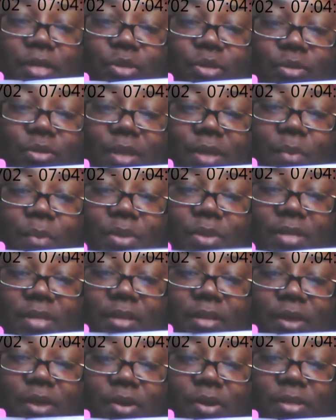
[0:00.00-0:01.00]
Tuesday,
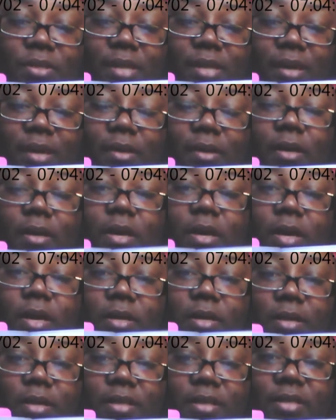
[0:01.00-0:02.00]
Wednesday, Thursday,
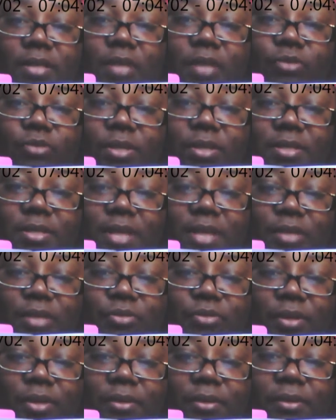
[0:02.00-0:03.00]
etc.,
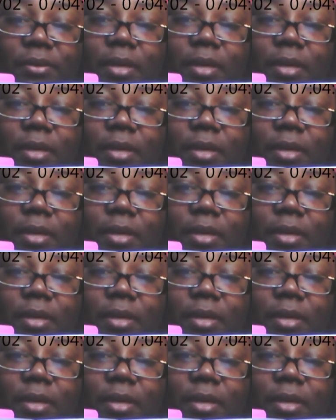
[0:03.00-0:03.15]
etc.